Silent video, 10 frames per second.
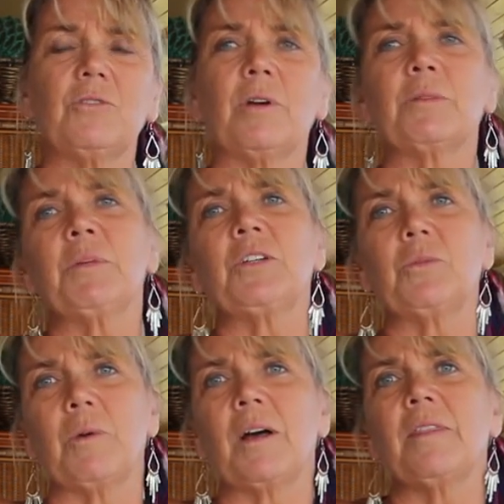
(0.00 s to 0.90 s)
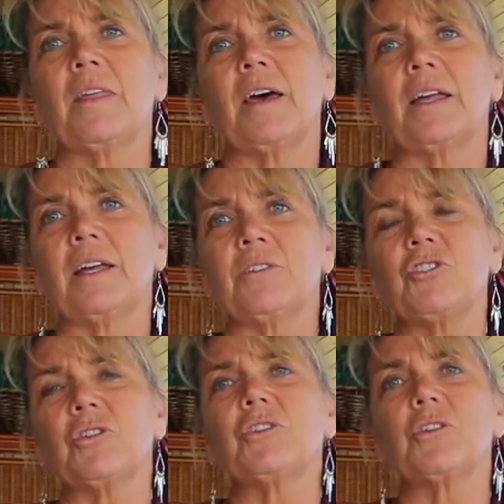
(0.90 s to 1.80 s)
drugged me to one that a
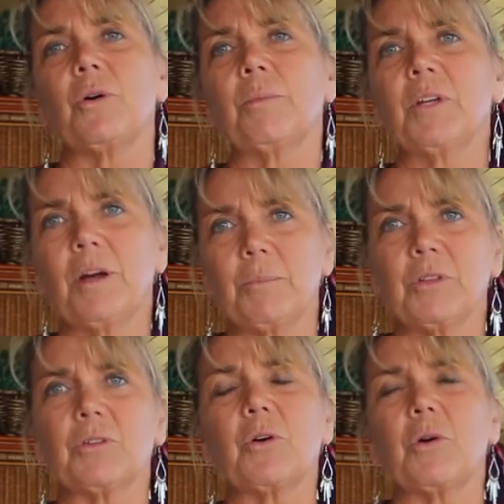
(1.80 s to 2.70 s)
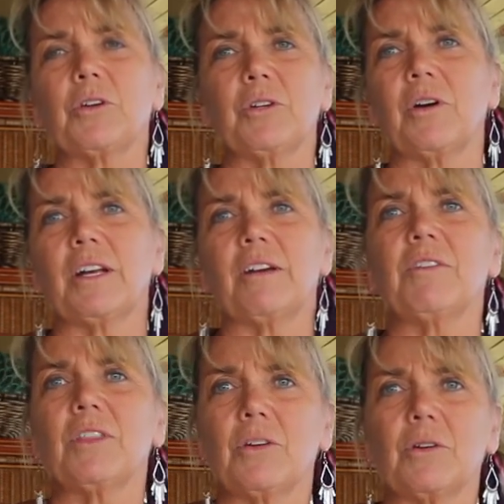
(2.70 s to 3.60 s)
church opened up in their courtyard
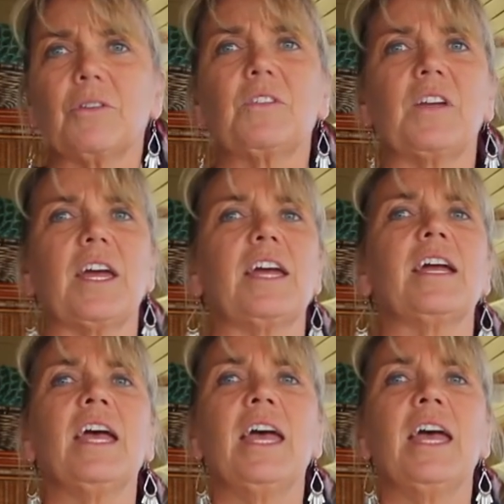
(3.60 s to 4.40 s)
every Thursday,